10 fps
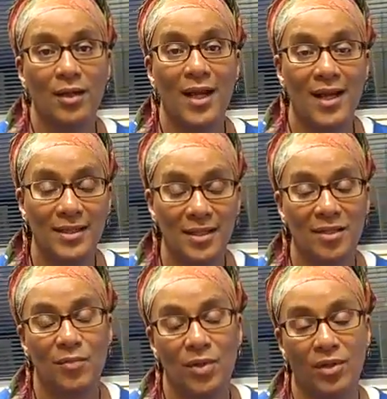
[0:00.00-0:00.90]
and
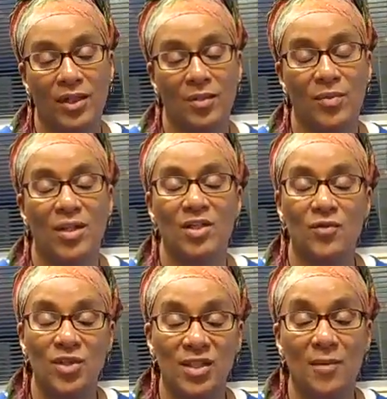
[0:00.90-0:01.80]
disability, because
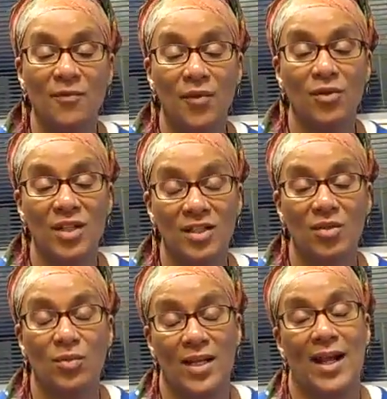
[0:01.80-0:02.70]
for some folks that's
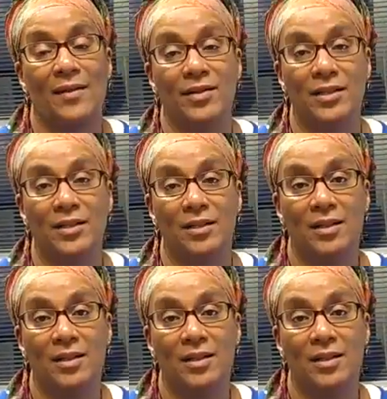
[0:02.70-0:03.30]
a reality.